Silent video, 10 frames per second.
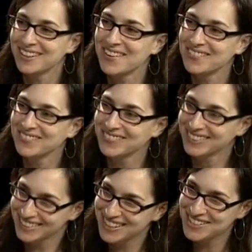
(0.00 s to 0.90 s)
that's great.
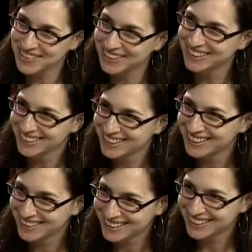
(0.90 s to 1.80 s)
That is
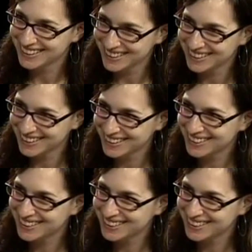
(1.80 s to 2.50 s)
great, Sharon. And you